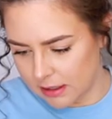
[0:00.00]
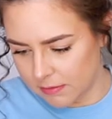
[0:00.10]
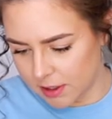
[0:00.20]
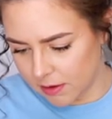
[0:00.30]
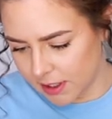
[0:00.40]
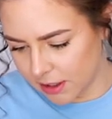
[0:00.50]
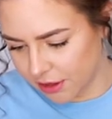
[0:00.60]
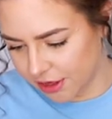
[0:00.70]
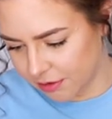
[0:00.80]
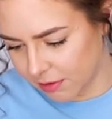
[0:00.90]
And we're going
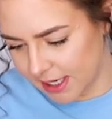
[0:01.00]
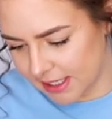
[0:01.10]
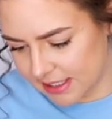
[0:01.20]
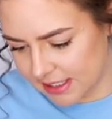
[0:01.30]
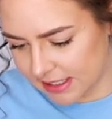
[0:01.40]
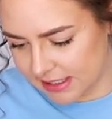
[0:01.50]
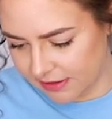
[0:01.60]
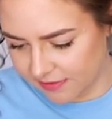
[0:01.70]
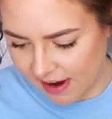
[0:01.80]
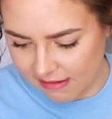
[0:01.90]
360
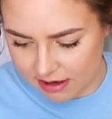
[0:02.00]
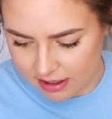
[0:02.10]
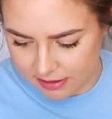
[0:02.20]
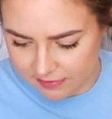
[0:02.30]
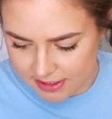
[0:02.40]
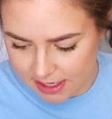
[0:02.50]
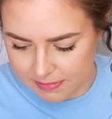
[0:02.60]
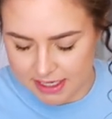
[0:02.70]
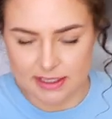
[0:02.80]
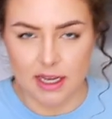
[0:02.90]
Fahrenheit for 10
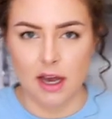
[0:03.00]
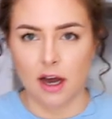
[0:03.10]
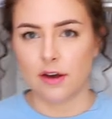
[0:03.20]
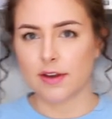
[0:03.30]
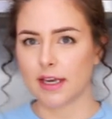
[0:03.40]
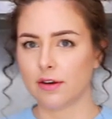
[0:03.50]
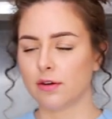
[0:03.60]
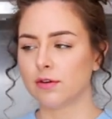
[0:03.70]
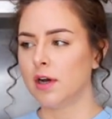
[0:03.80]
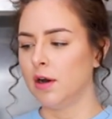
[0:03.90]
minutes. Okay,
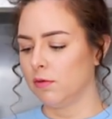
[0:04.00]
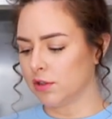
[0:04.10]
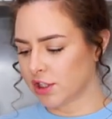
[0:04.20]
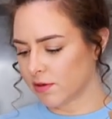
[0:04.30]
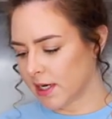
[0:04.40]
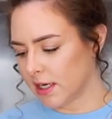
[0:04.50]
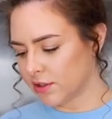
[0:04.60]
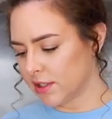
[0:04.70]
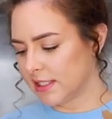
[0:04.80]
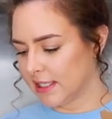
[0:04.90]
Google, what's
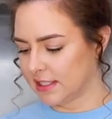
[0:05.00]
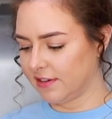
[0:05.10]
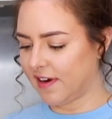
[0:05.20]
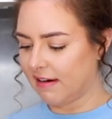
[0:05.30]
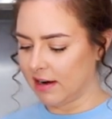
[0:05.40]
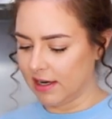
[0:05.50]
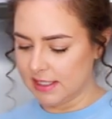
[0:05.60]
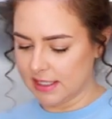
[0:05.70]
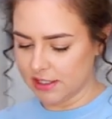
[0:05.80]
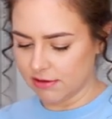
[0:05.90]
360
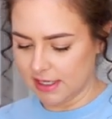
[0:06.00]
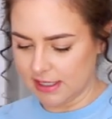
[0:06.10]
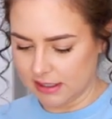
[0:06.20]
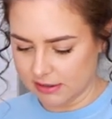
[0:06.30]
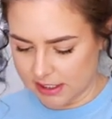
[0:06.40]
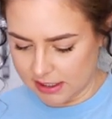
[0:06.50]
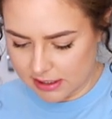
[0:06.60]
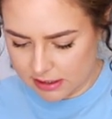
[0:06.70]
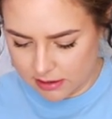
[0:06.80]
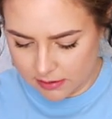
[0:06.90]
Fahrenheit in degrees
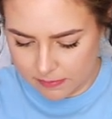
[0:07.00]
Celsius?